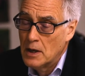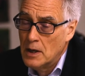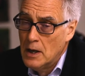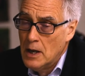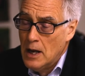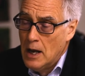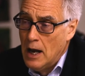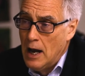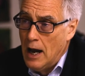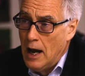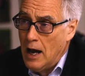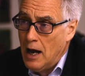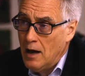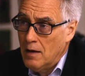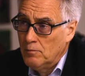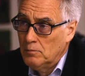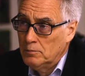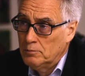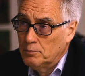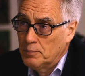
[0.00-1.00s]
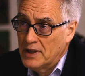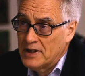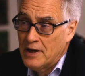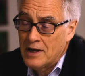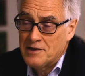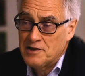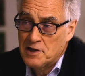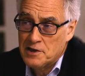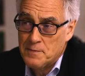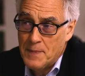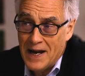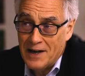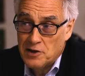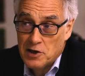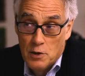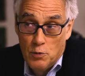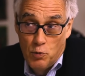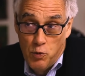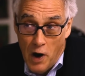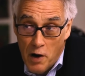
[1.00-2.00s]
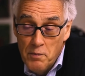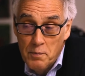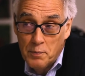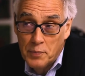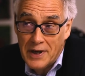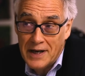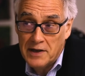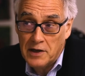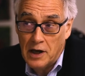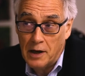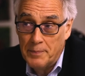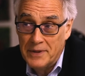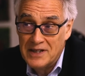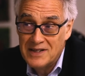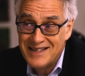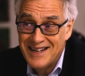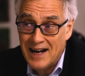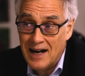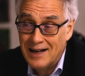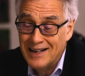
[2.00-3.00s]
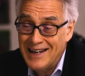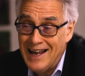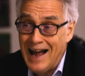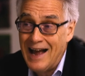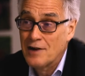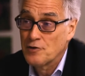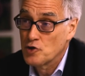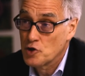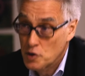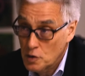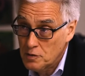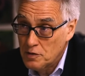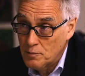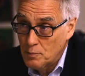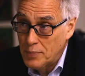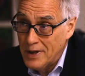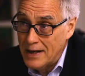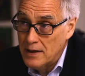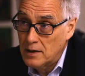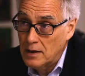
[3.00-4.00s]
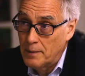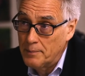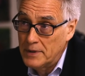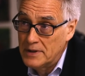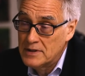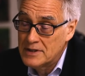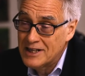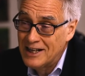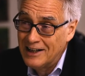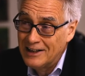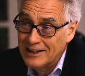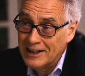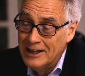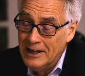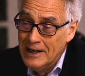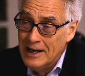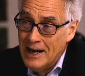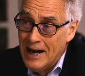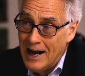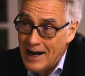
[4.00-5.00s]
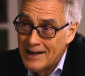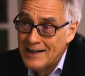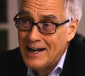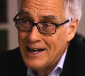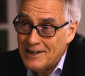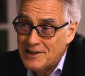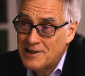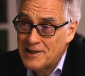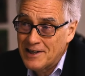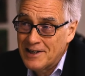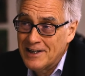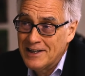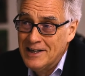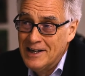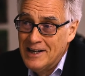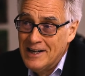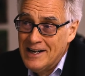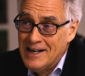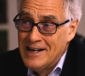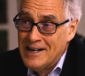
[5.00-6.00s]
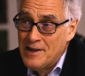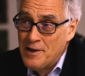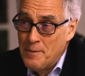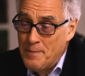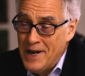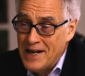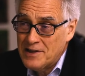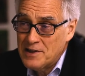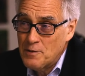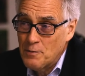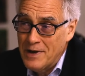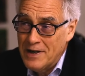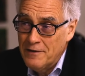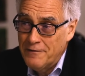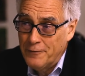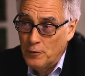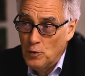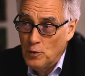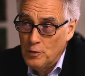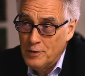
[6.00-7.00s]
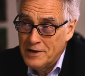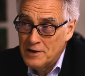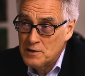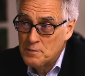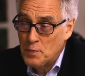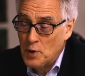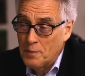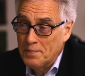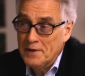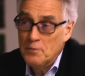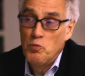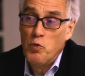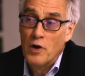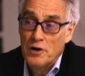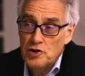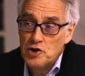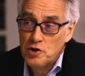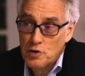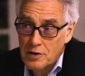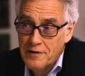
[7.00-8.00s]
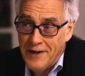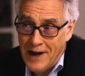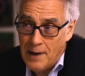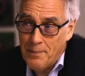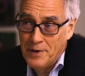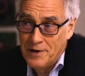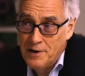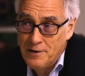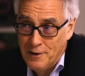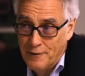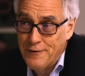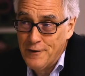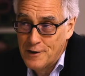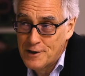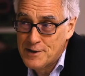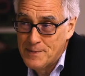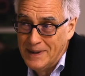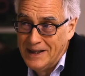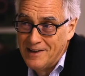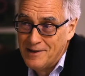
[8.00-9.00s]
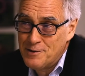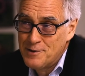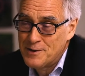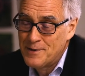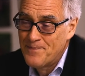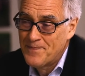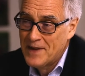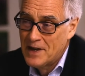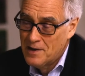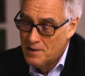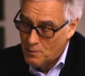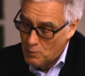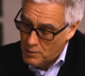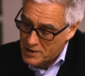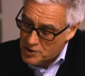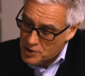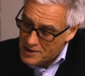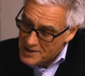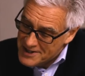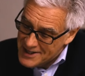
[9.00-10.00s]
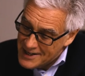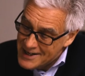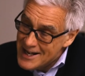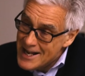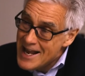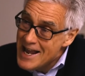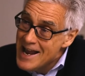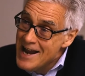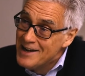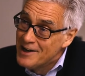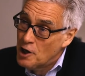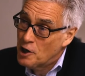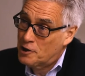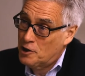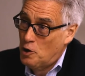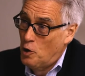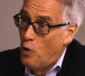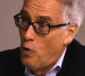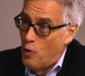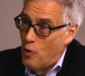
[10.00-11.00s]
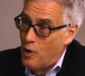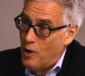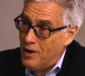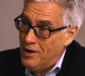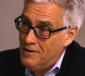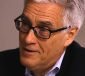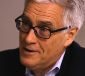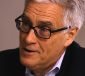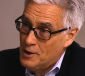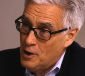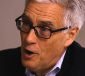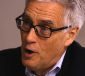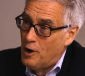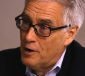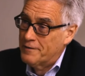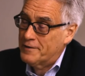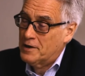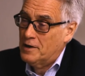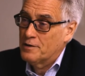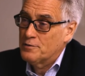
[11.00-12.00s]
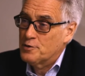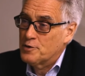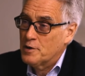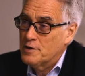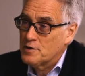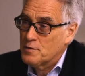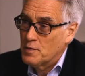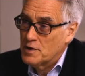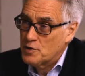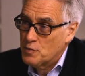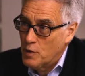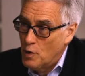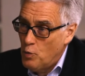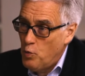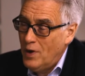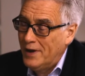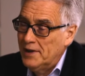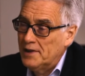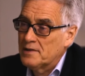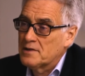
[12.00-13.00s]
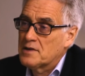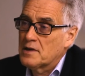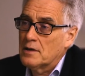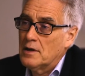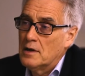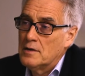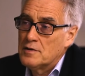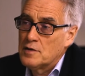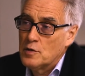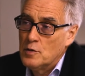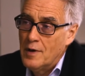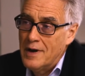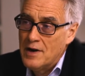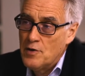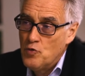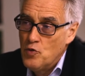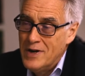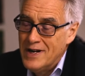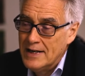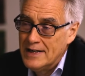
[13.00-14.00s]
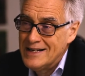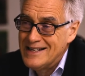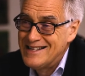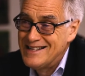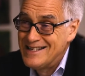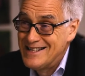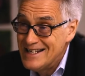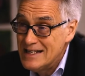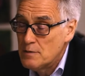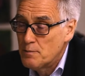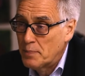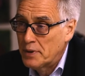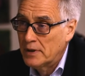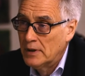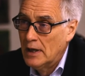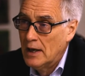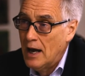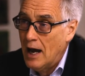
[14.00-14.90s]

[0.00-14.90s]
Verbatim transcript: Mm-hmm. Um, but I suspect it won't break up entirely and shouldn't break up entirely. And actually, the best way forward is probably what should have happened in the first place, which is an inner core of countries which were willing to go to a really deep